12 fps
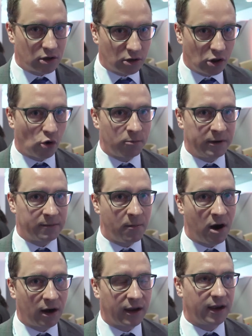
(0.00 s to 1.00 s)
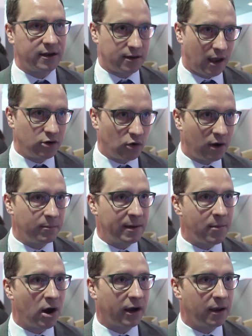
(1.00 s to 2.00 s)
lower mid-market, and
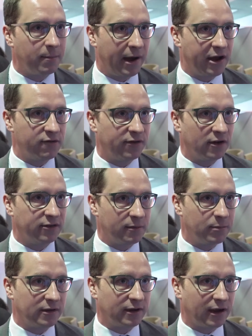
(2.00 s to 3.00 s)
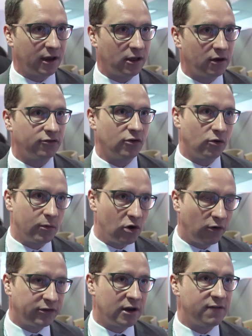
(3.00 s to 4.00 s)
mid-market buyout funds in particular. So
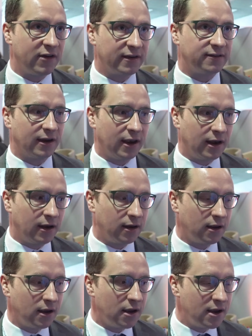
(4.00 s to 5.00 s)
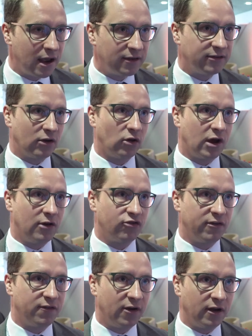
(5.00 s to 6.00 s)
we're often investing in single
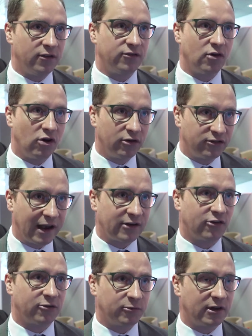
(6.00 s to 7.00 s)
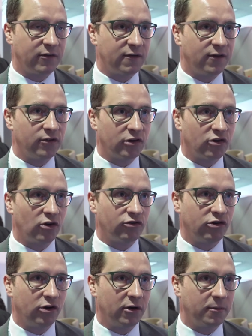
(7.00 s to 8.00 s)
country funds or sector specific funds
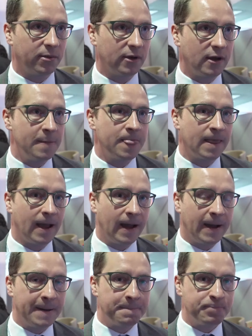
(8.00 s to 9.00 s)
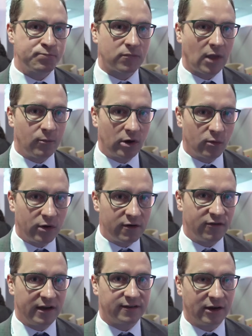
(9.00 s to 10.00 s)
across Europe. And we're
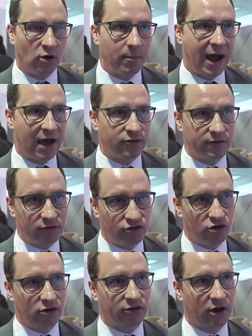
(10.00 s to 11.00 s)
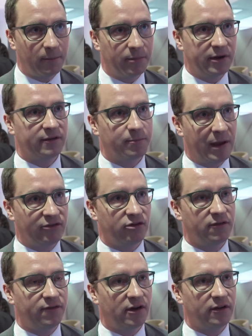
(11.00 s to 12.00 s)
investing on behalf of insurance companies,
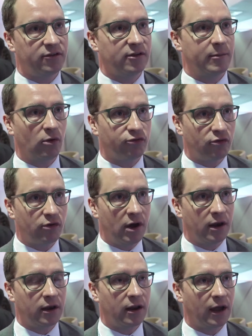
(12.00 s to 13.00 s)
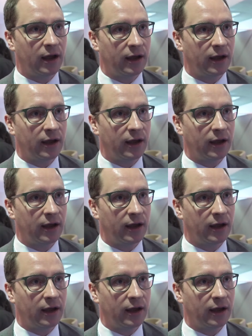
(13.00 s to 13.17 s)
pension funds, and we also run